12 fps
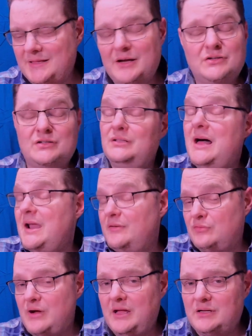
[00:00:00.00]
There's a lot
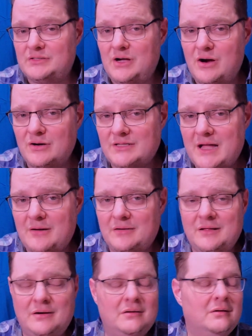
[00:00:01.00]
of great guitars
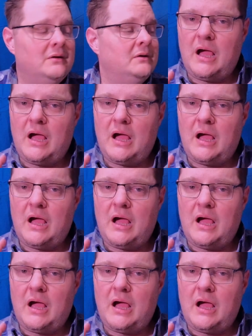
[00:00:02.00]
out there.